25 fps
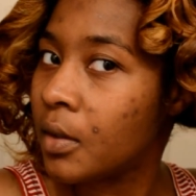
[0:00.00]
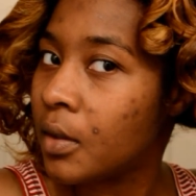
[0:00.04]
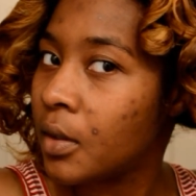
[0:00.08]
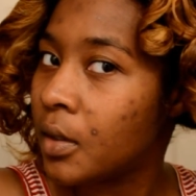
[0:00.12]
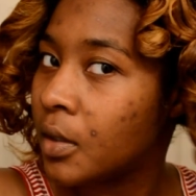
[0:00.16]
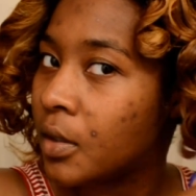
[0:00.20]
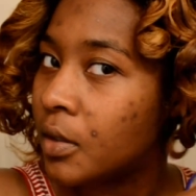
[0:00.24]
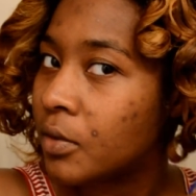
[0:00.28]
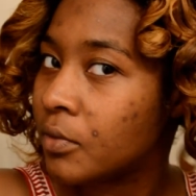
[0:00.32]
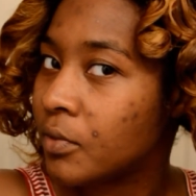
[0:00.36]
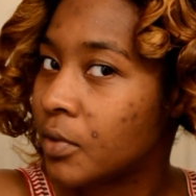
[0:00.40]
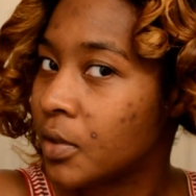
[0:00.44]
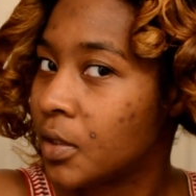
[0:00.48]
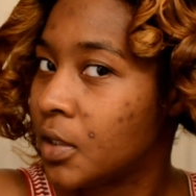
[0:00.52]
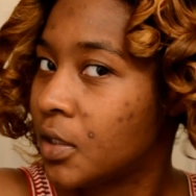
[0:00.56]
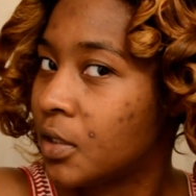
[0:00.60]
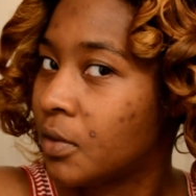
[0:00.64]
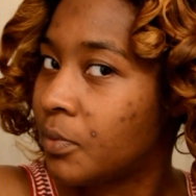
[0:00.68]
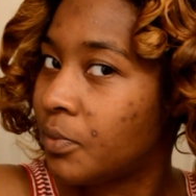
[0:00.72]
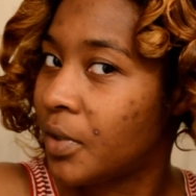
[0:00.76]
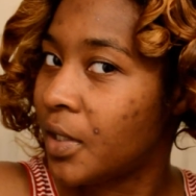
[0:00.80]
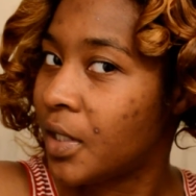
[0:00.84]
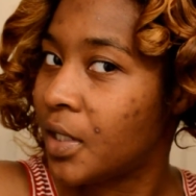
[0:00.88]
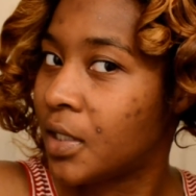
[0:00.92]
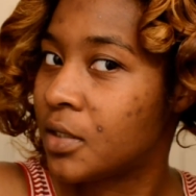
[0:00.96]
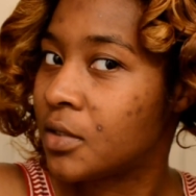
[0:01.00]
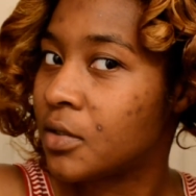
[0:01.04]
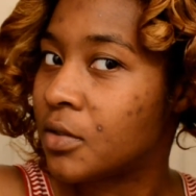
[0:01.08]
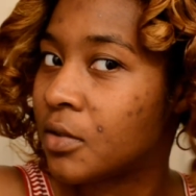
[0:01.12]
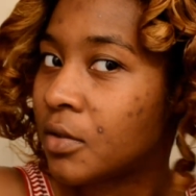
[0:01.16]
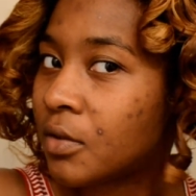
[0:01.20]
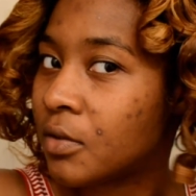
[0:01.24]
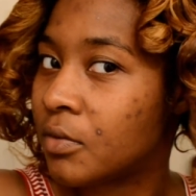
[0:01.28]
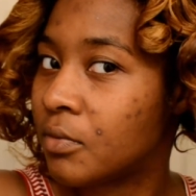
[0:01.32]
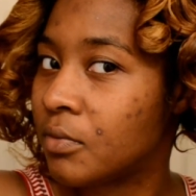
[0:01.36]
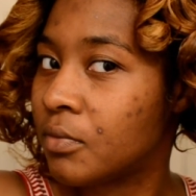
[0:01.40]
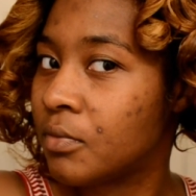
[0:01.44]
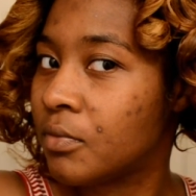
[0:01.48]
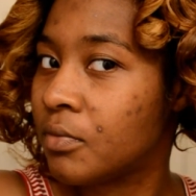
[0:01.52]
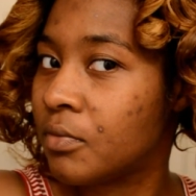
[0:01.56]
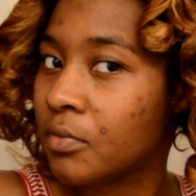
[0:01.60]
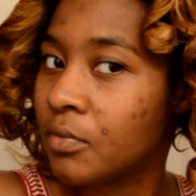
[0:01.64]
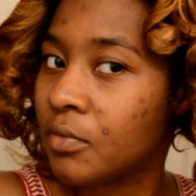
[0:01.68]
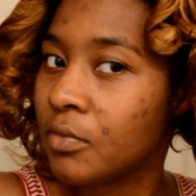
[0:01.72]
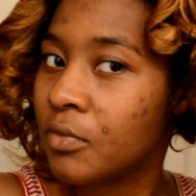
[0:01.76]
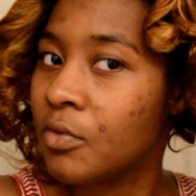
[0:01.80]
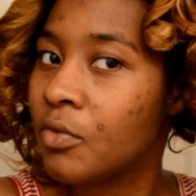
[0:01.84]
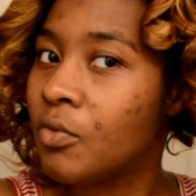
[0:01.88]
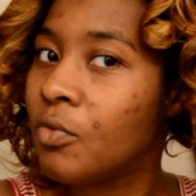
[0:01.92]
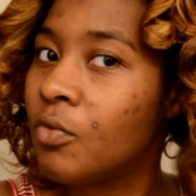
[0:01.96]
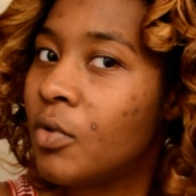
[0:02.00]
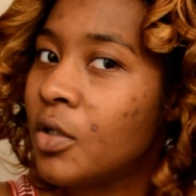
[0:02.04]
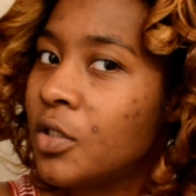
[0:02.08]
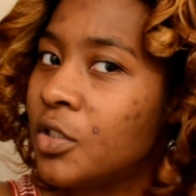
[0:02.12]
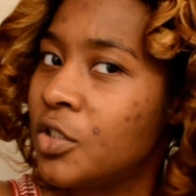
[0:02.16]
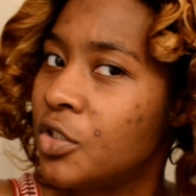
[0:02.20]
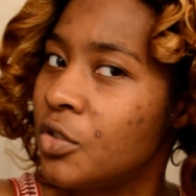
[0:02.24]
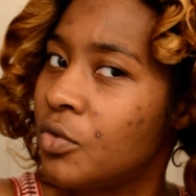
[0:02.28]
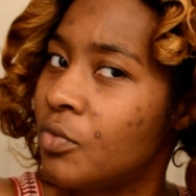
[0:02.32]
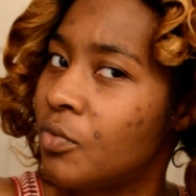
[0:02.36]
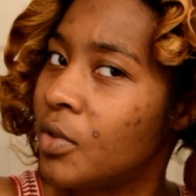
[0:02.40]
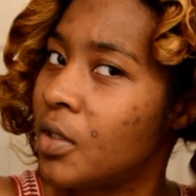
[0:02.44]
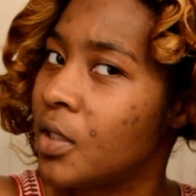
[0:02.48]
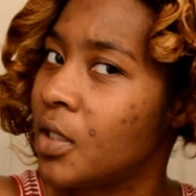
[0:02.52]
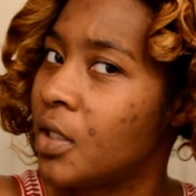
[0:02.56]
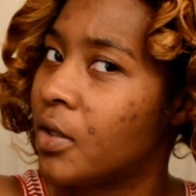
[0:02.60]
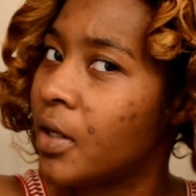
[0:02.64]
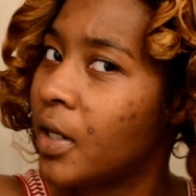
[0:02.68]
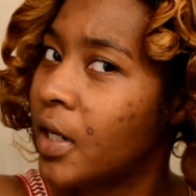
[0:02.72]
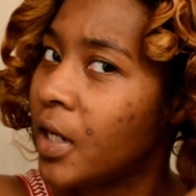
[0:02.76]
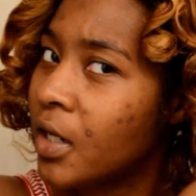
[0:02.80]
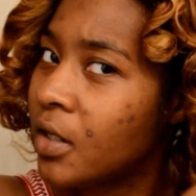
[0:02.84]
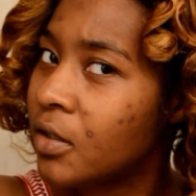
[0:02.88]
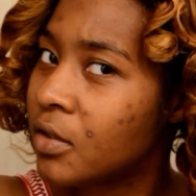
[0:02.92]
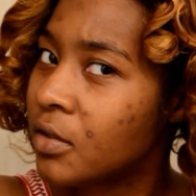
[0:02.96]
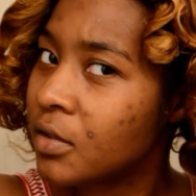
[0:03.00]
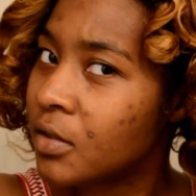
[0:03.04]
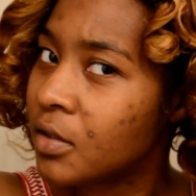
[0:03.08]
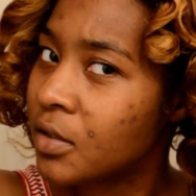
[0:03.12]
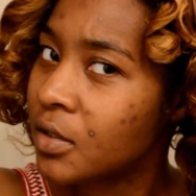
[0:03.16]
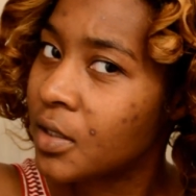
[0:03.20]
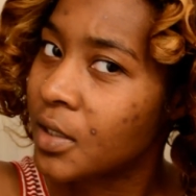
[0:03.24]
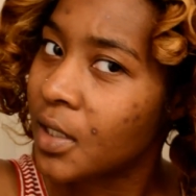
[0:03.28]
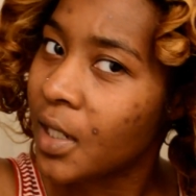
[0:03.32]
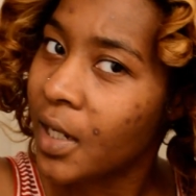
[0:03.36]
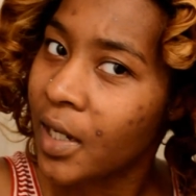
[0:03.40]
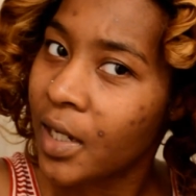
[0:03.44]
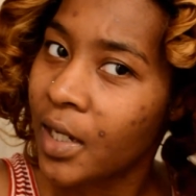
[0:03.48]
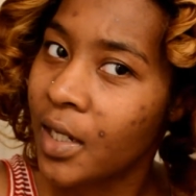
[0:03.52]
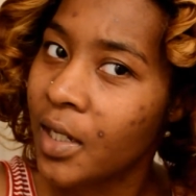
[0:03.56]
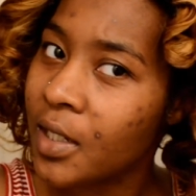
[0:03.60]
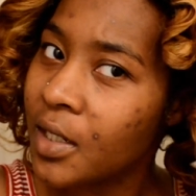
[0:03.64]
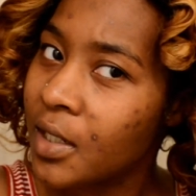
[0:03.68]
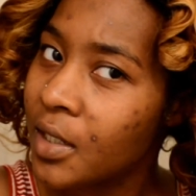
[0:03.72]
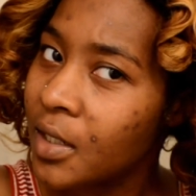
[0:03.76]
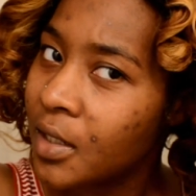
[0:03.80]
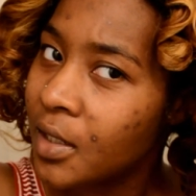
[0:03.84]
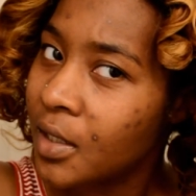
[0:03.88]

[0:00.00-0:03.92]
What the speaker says: And it really depends on what you want your hair to look like,